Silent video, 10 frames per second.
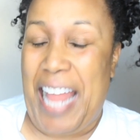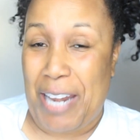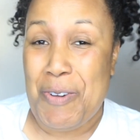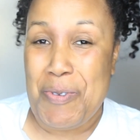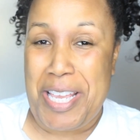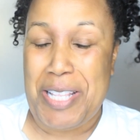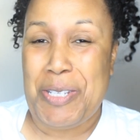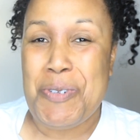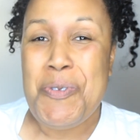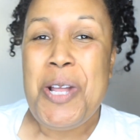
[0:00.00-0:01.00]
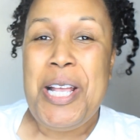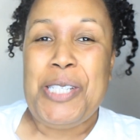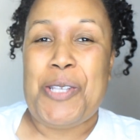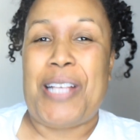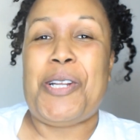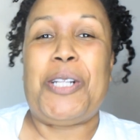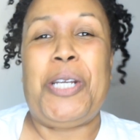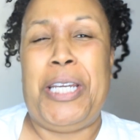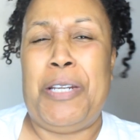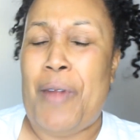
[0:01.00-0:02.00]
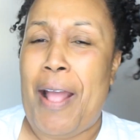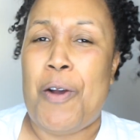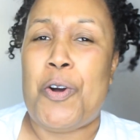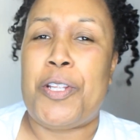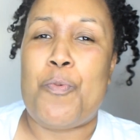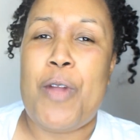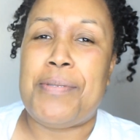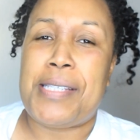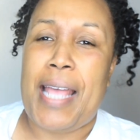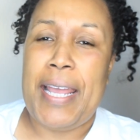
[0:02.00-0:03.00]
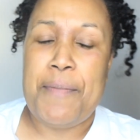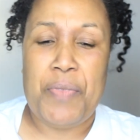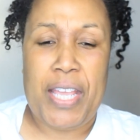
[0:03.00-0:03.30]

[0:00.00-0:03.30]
and I don't get to. So I started looking around on their website